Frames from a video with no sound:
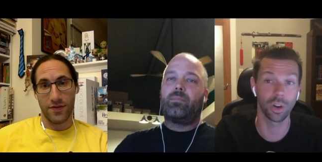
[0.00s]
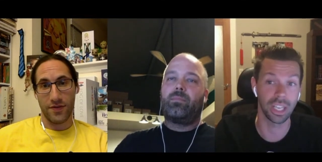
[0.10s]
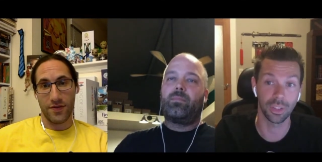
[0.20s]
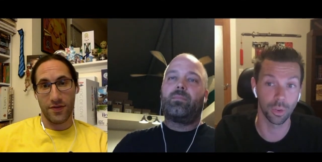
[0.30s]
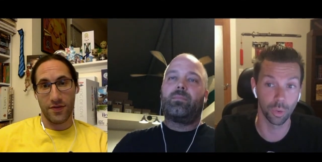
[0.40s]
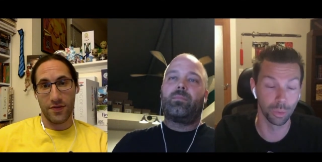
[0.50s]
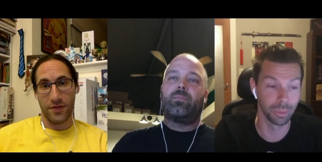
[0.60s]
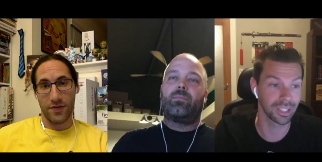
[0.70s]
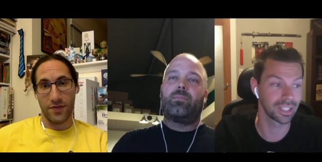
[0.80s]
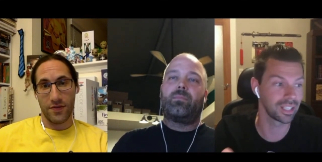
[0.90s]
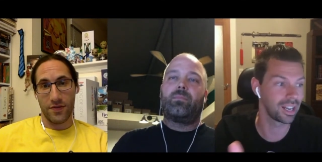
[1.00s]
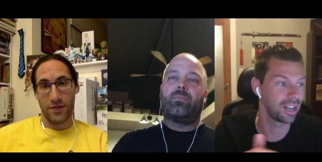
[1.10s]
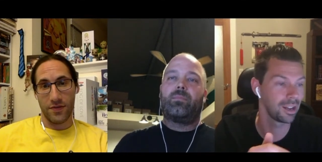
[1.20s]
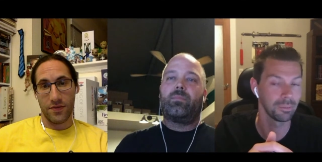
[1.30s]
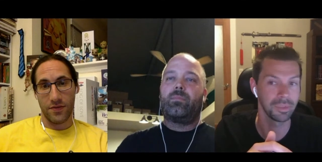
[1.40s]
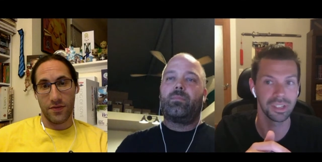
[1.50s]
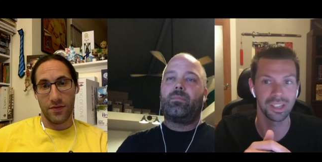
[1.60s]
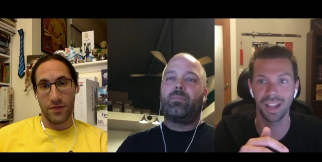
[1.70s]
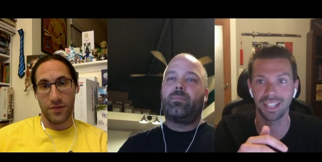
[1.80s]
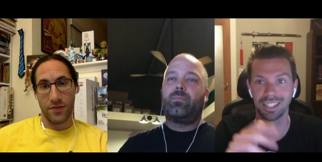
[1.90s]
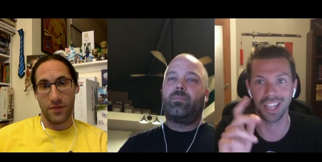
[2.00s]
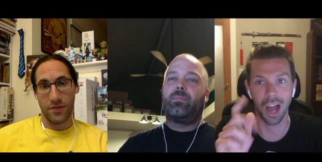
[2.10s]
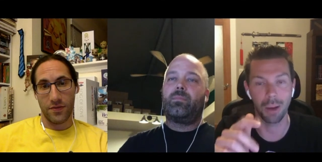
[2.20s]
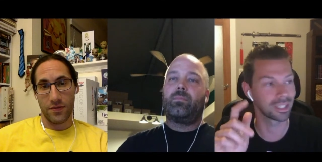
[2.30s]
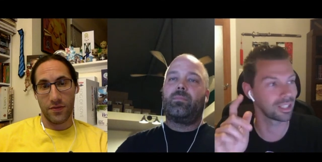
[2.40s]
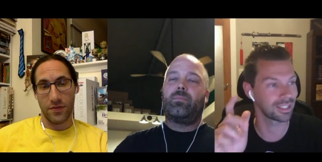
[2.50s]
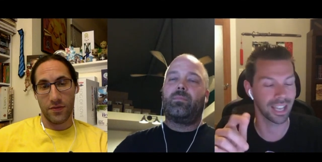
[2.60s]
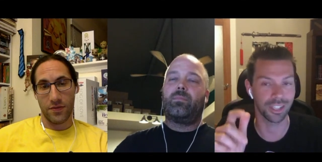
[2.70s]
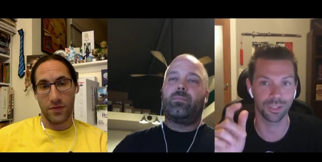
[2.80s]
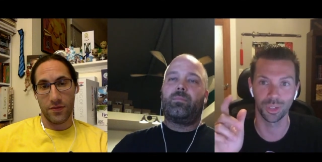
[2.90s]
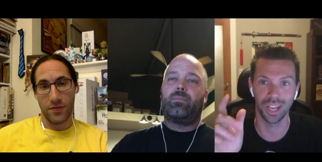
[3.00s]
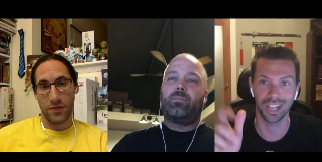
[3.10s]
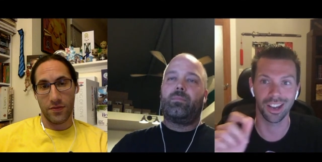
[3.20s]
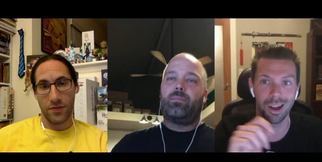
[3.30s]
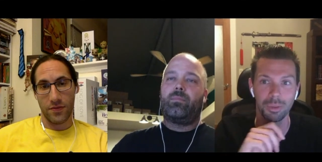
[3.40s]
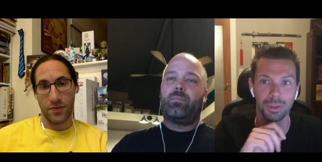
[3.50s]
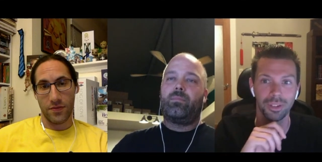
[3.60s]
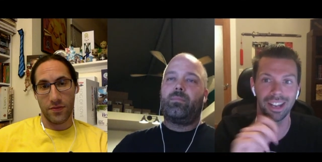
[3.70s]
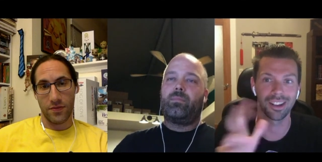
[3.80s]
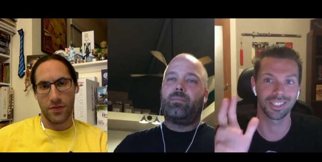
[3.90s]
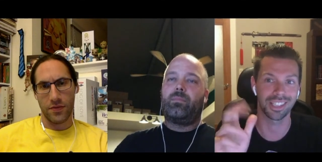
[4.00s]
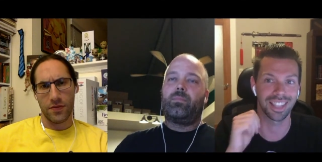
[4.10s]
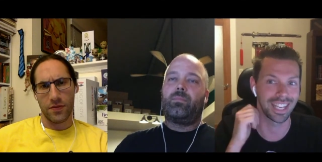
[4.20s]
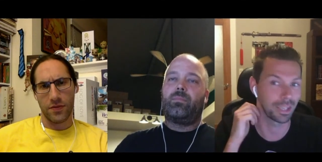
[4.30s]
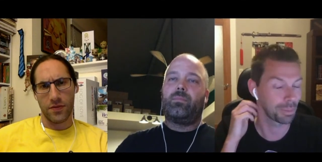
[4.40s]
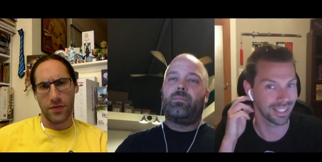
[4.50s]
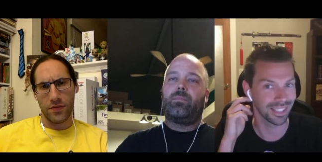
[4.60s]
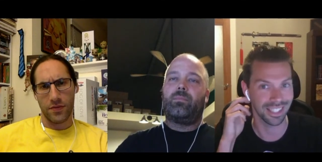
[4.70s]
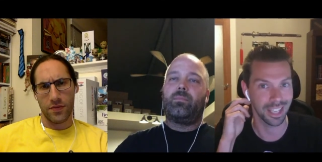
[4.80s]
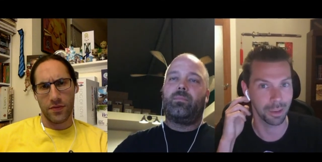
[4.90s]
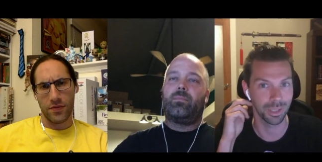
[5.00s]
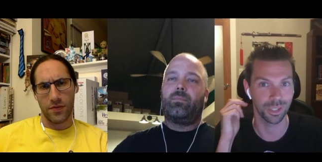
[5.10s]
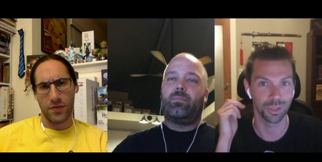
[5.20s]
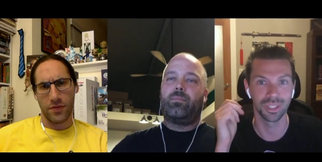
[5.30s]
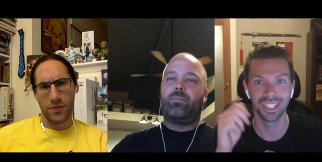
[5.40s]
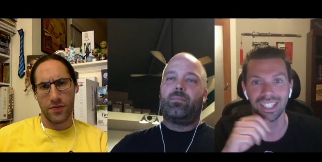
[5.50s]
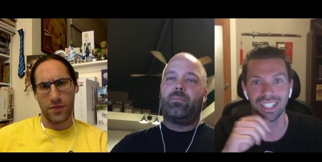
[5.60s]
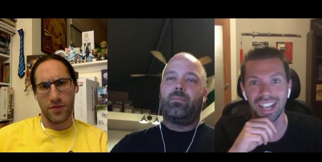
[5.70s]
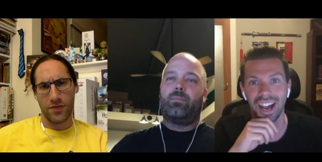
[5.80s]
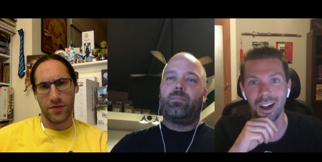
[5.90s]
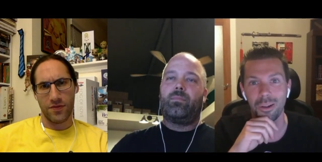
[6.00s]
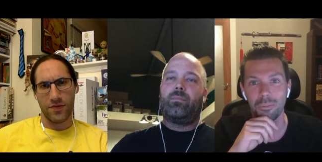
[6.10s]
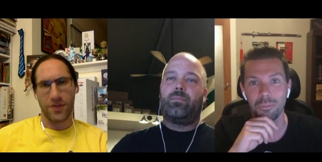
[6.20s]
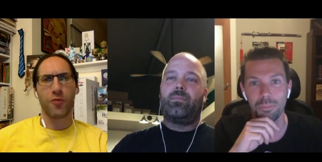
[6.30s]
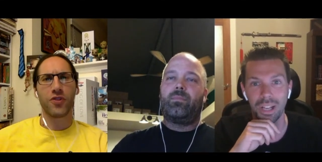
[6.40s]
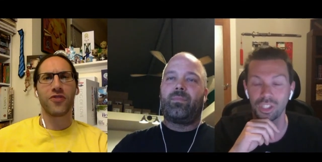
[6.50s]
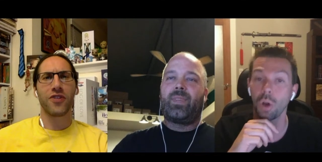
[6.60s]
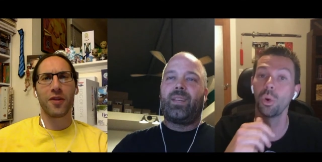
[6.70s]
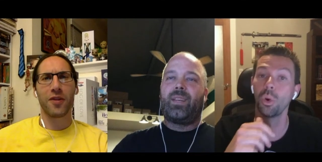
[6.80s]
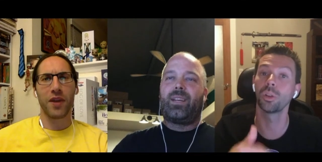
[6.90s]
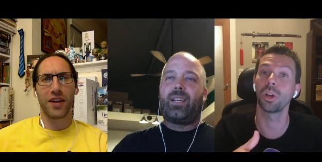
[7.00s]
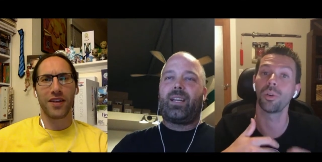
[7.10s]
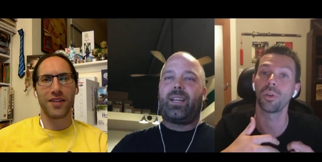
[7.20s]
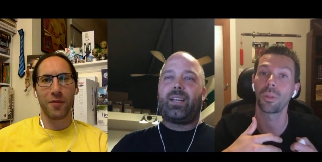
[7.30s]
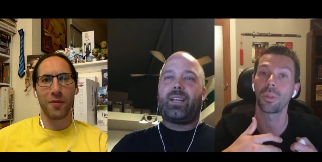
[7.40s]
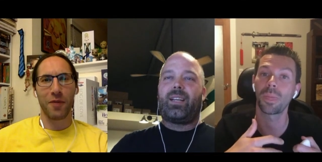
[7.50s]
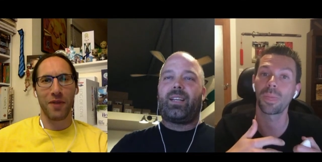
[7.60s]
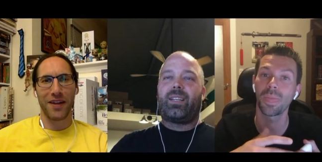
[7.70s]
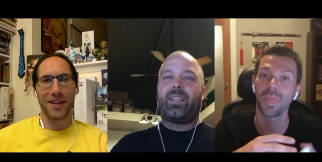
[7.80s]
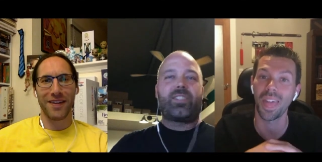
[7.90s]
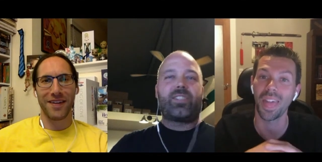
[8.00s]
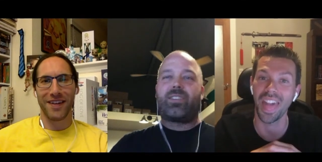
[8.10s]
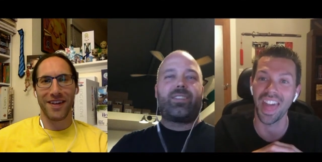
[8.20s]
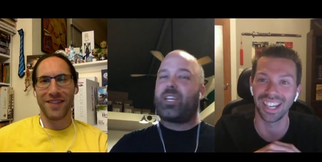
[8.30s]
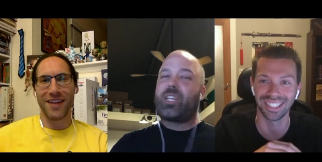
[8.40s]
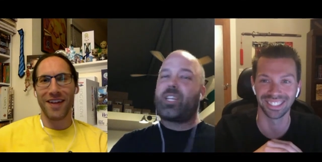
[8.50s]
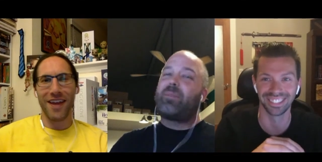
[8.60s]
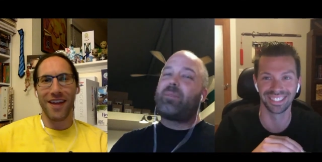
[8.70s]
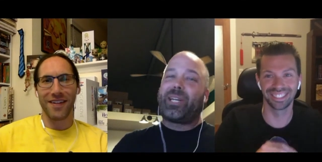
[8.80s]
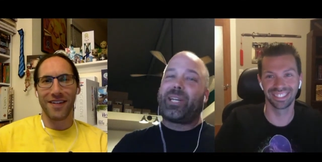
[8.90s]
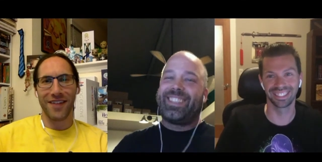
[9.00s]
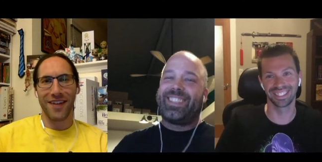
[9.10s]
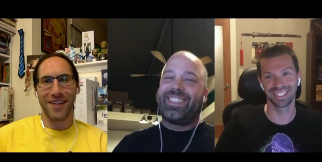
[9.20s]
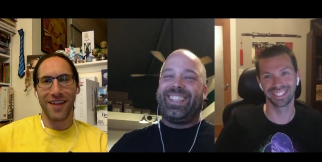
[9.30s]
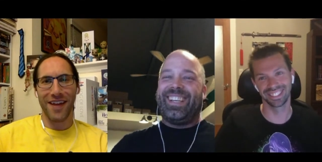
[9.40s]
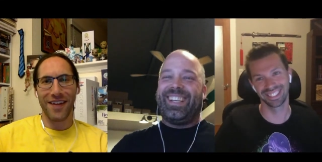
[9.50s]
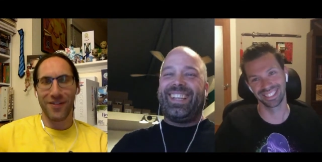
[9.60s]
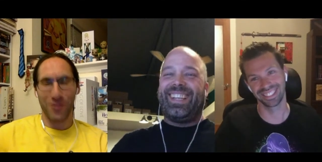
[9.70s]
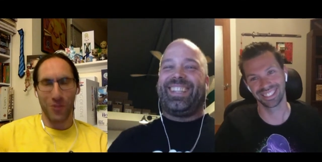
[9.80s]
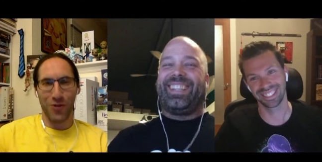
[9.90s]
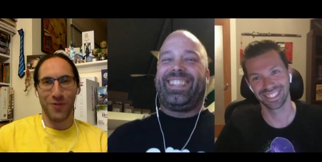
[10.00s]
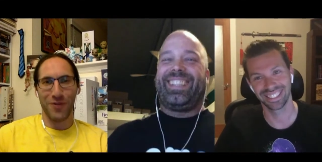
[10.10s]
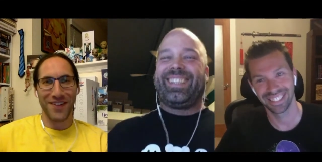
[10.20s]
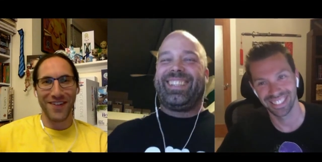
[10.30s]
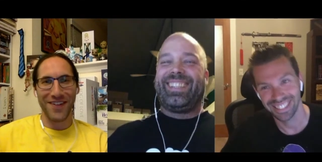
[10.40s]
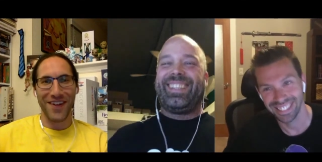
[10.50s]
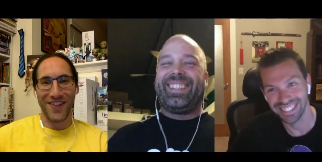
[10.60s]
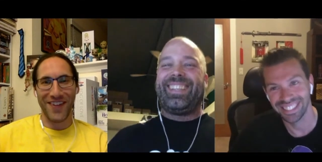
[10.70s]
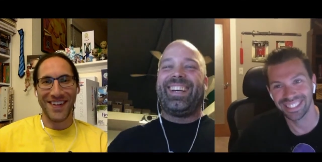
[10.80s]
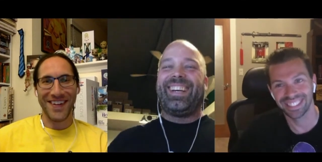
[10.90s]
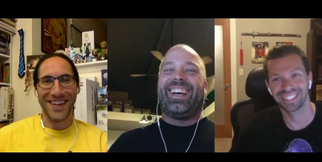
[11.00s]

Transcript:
Speaker 1: already in the rule book. Um, in fact, it's comic.dicethrone.com, and right now it's just landing page It says coming soon.
Speaker 2: Um, What's going but, on, so Manny? We'll, Come on, Manny. Because it's not I'm Nate. Not it's not Nate. It's you. What's going on, man?